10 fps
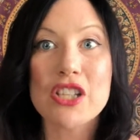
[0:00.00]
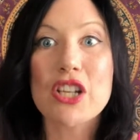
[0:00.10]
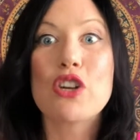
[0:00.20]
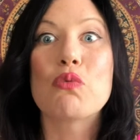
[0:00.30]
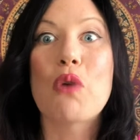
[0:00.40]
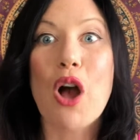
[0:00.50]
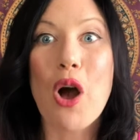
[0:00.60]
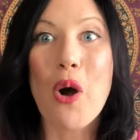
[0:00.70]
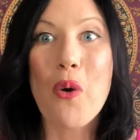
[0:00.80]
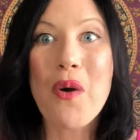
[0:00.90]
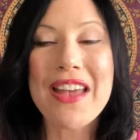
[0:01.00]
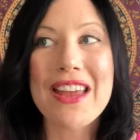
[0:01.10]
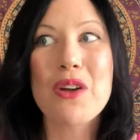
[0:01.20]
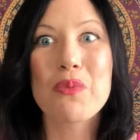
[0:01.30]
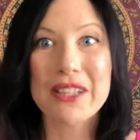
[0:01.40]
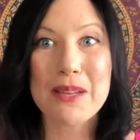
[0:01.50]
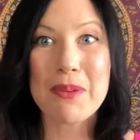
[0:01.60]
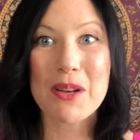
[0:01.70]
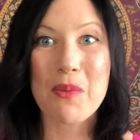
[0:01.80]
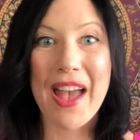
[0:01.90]
to grow in a really
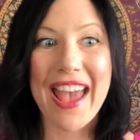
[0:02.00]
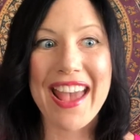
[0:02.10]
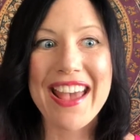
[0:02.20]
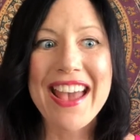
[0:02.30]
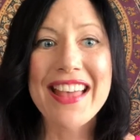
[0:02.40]
big way,